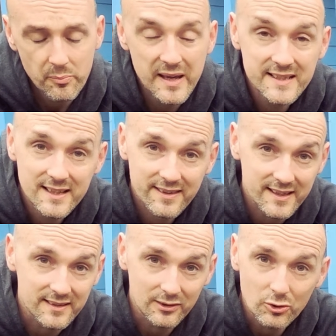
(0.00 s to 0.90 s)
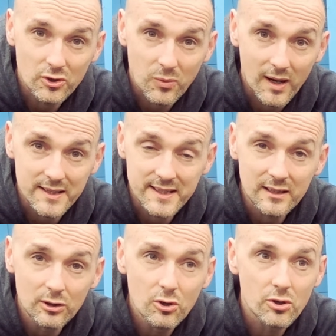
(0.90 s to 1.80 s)
Basically, I think look-wise,
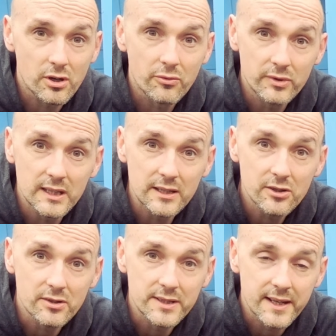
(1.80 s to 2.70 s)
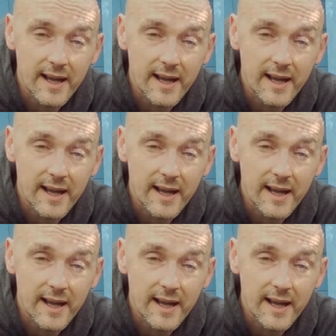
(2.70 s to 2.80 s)
they look really good.